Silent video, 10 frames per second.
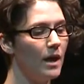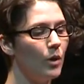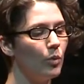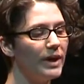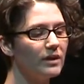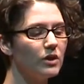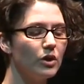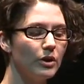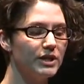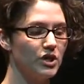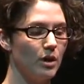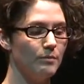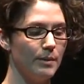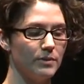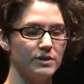We encourage our
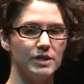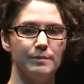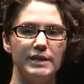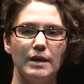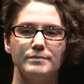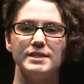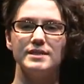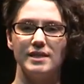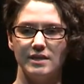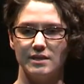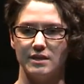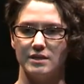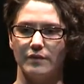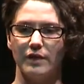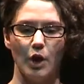members to become
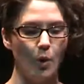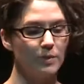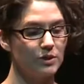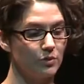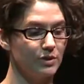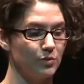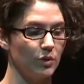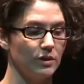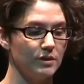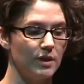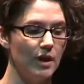citizens of the open source world